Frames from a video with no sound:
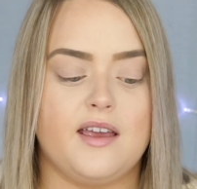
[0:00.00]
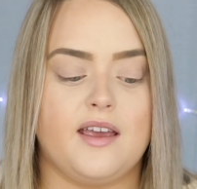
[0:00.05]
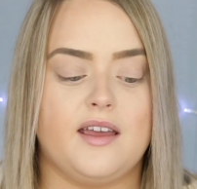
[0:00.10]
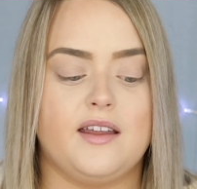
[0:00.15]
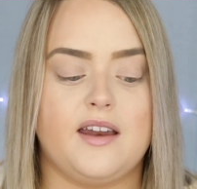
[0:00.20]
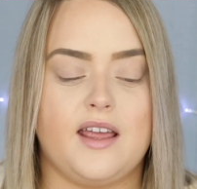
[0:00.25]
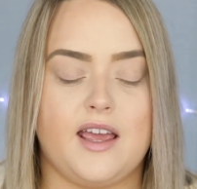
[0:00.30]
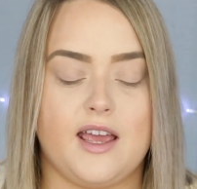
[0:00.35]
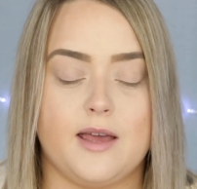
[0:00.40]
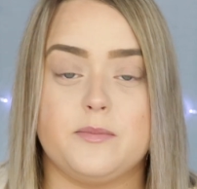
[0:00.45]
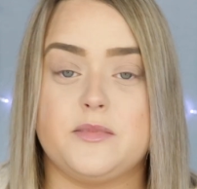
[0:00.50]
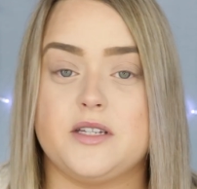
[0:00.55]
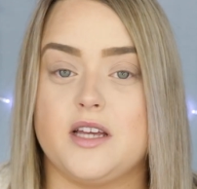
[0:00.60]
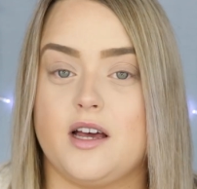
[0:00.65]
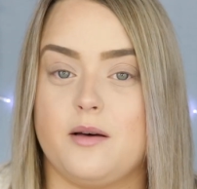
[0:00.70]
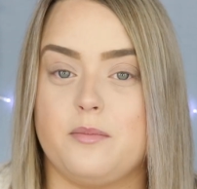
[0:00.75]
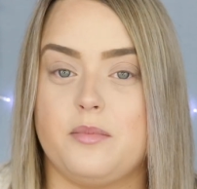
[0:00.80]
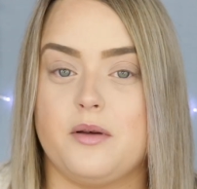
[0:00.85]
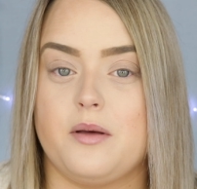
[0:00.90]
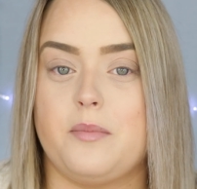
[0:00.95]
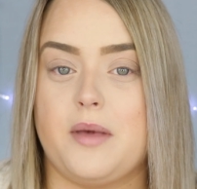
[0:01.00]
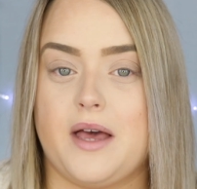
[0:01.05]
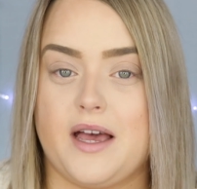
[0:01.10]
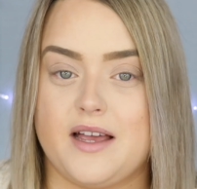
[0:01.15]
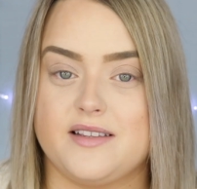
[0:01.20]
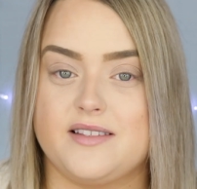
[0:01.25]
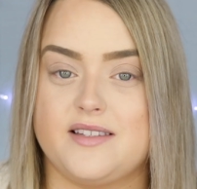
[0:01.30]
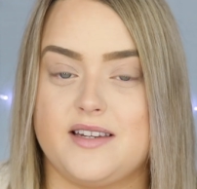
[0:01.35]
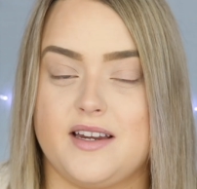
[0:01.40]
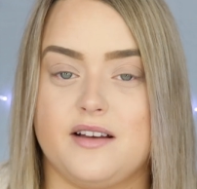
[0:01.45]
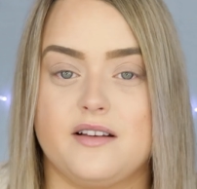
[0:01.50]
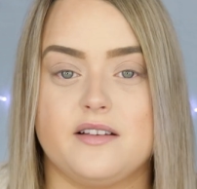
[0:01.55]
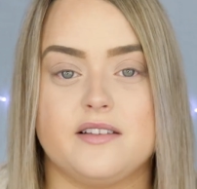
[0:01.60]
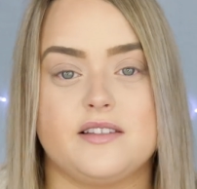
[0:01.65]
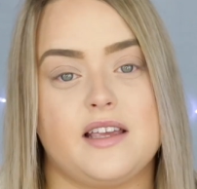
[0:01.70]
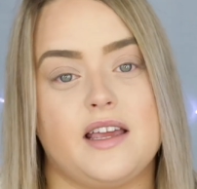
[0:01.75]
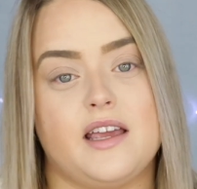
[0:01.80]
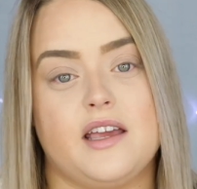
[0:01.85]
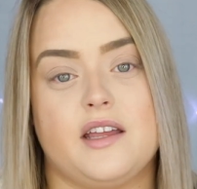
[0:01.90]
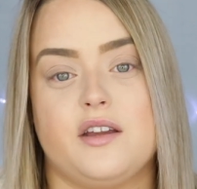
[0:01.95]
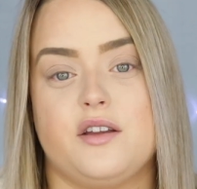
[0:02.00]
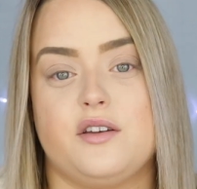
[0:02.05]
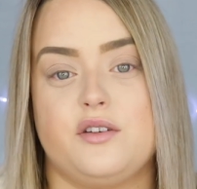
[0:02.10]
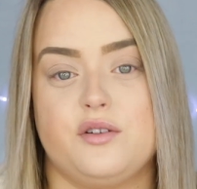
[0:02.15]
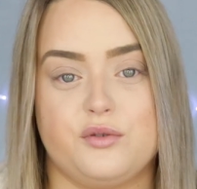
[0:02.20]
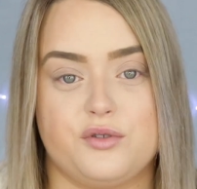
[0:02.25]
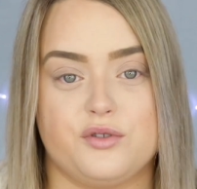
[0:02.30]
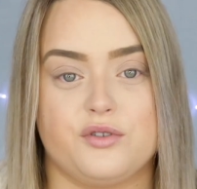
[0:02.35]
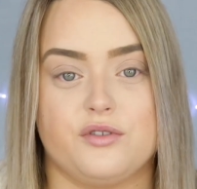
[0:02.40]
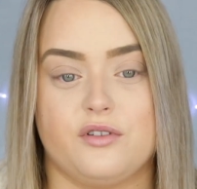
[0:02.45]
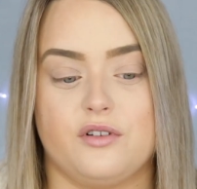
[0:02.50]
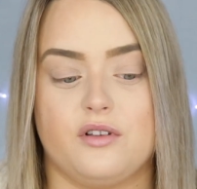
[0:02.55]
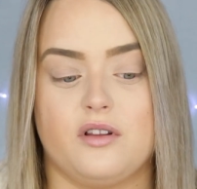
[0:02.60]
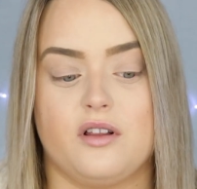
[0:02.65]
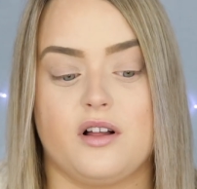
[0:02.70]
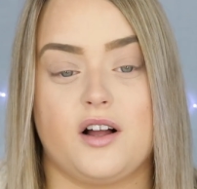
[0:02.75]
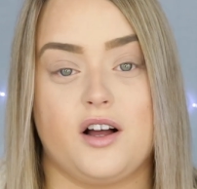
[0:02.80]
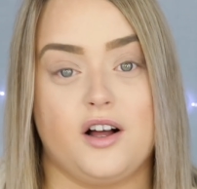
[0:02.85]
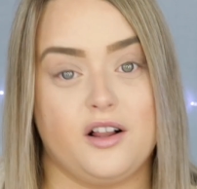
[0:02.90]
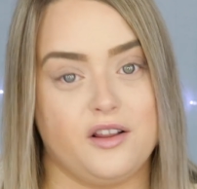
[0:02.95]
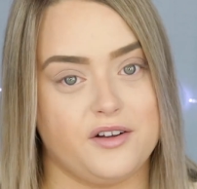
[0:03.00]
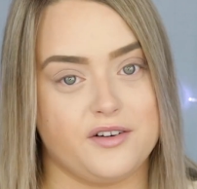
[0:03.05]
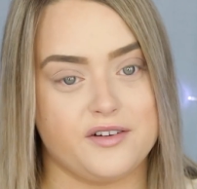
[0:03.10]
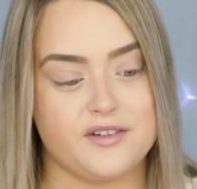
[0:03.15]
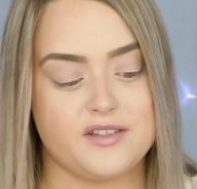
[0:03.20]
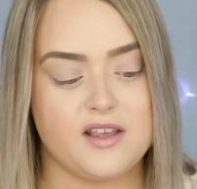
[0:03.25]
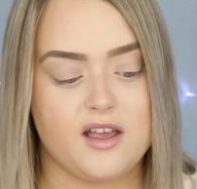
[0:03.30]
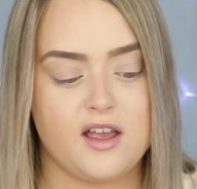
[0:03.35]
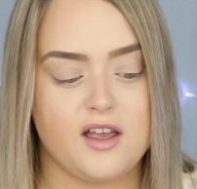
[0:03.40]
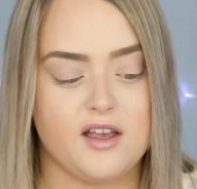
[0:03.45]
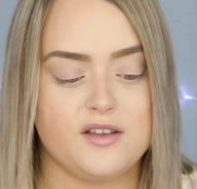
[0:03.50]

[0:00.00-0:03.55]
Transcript: and amped up pastels and neutral colors.